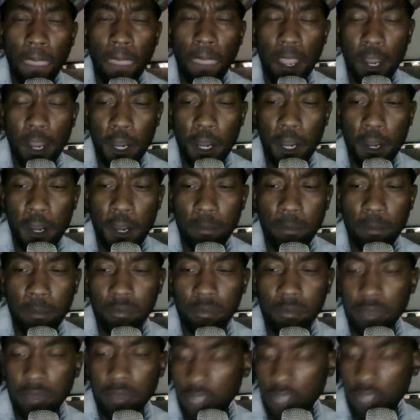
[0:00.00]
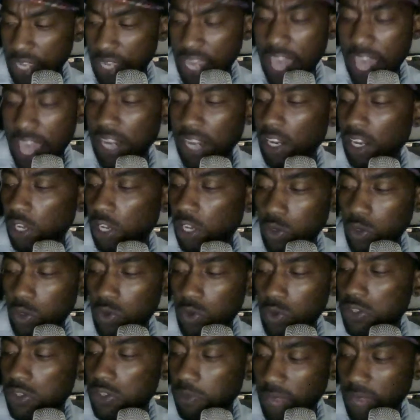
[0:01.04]
And that
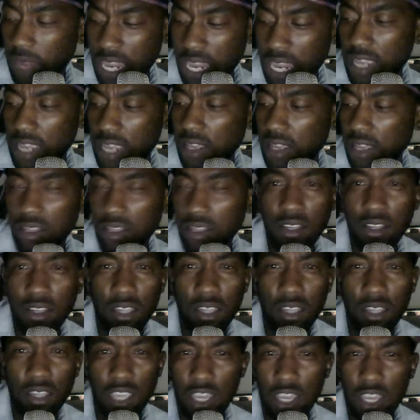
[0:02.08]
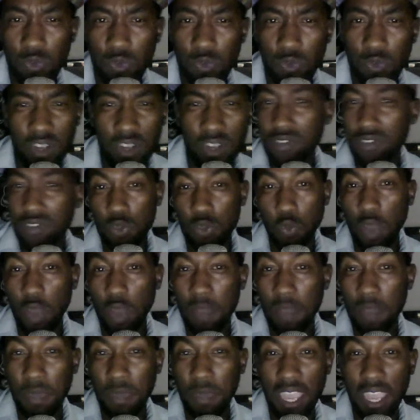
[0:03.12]
includes me getting rid of this
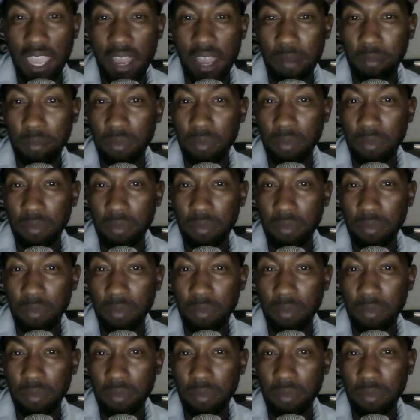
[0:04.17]
webcam,